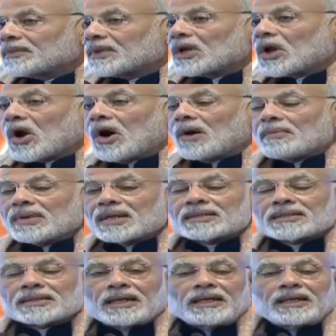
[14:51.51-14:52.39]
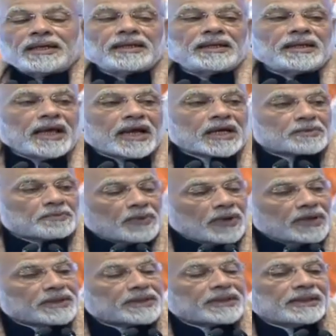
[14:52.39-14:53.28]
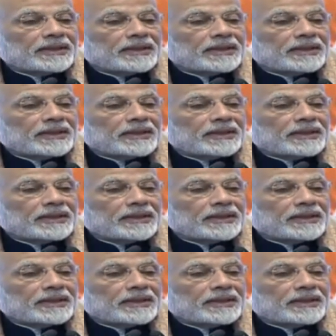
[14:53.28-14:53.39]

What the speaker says: commercially exploited.